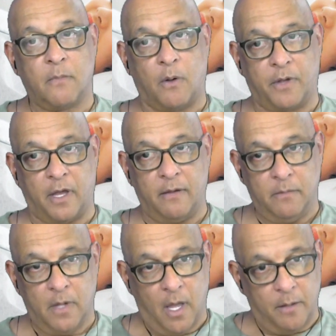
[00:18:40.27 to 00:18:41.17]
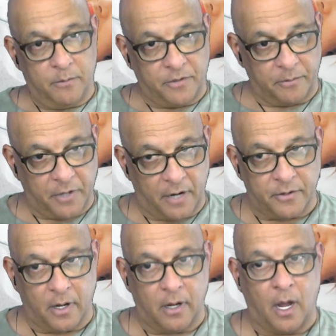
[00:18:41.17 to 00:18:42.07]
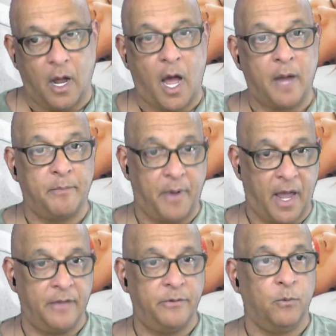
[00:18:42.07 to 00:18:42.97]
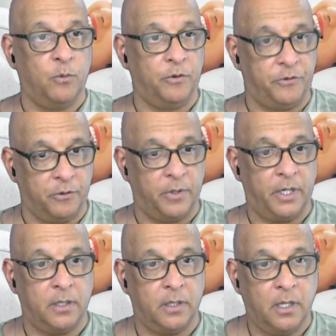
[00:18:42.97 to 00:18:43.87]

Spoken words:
Okay? Sometimes a hot bath will do it,